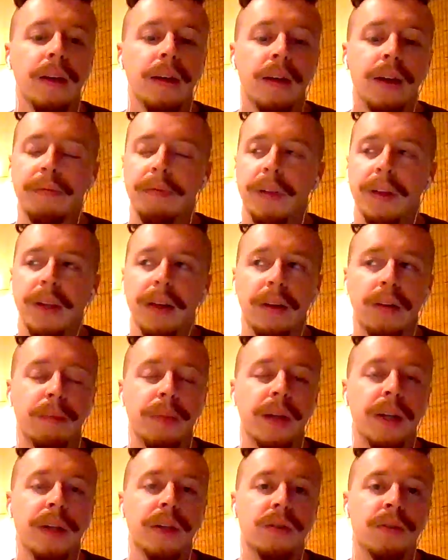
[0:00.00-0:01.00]
I feel like it would
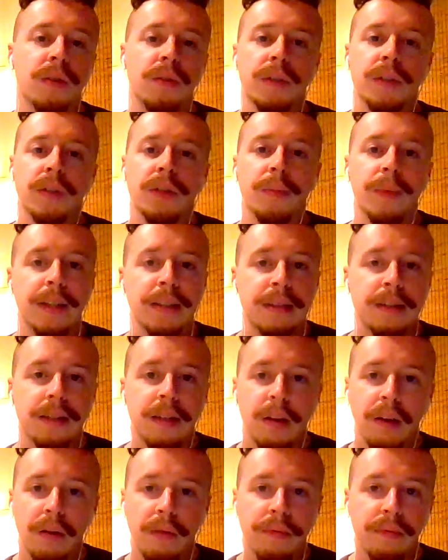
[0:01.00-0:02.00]
be a disservice to
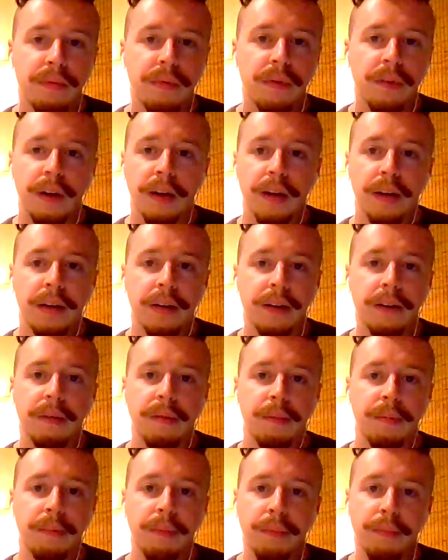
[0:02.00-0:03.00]
myself,
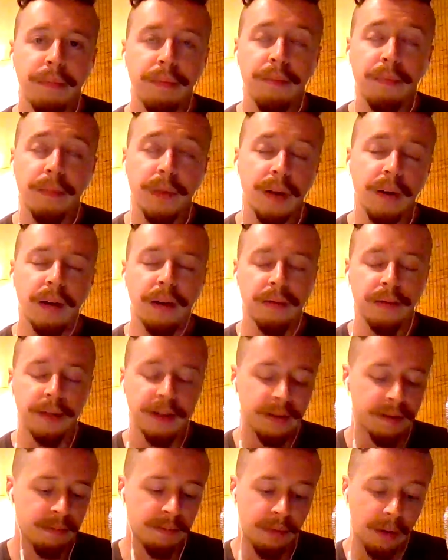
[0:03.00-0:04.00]
and
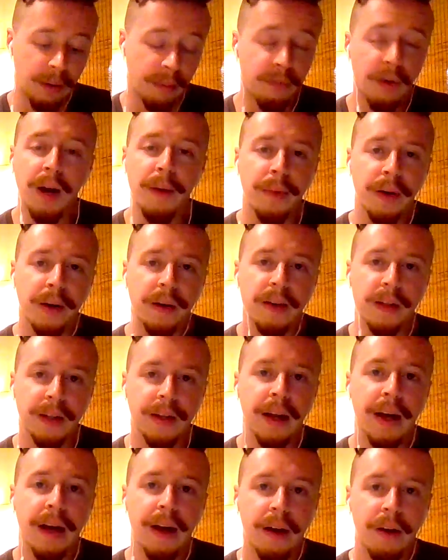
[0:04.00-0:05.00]
I primarily
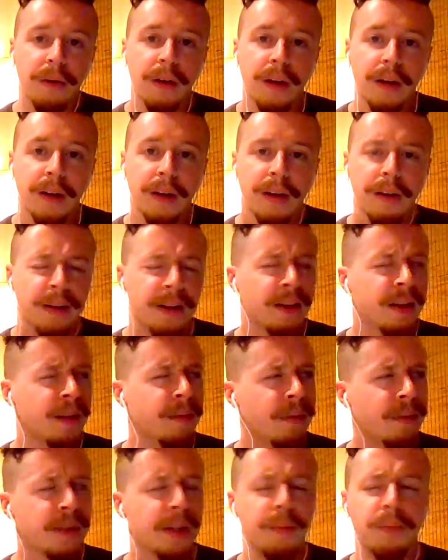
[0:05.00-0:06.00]
now. I
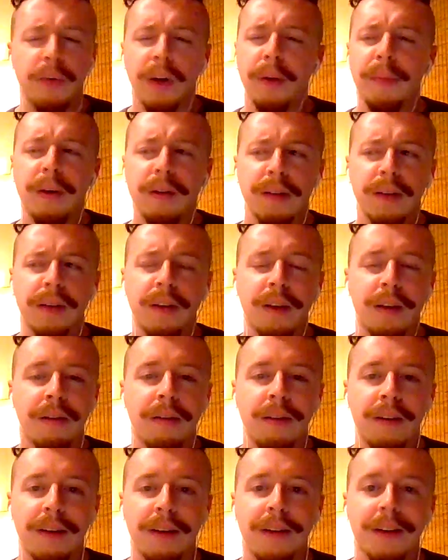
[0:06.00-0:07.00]
keep saying primarily a lot,
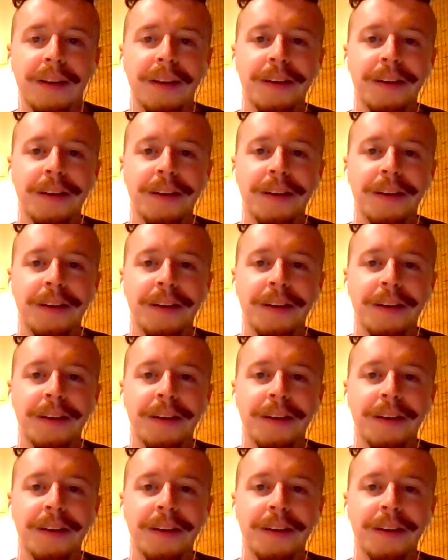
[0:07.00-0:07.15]
aren't I?